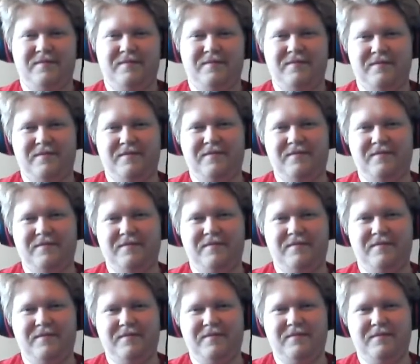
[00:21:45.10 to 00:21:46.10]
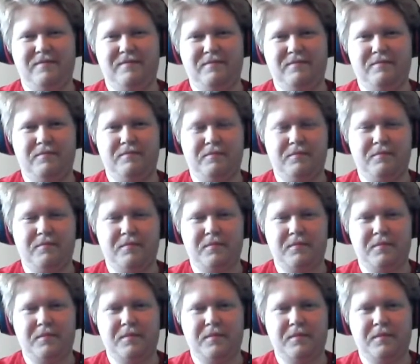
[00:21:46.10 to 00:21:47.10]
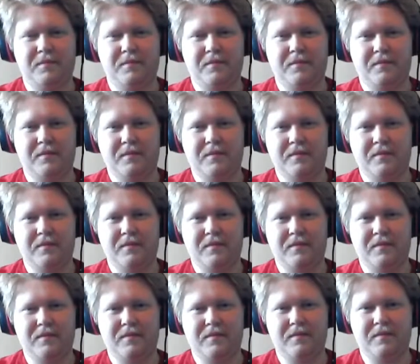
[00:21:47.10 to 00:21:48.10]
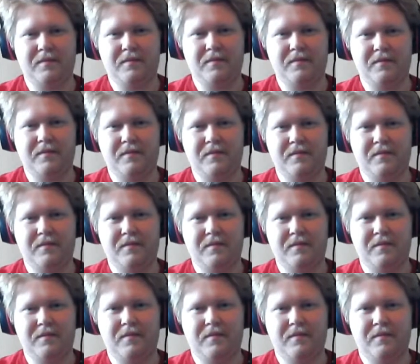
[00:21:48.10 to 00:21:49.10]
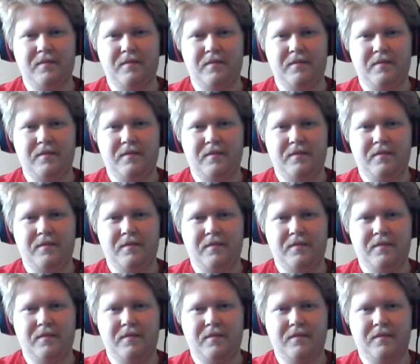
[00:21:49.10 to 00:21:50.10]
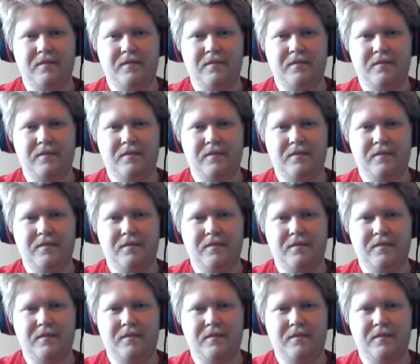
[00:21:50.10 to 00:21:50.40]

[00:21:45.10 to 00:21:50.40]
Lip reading: (silence)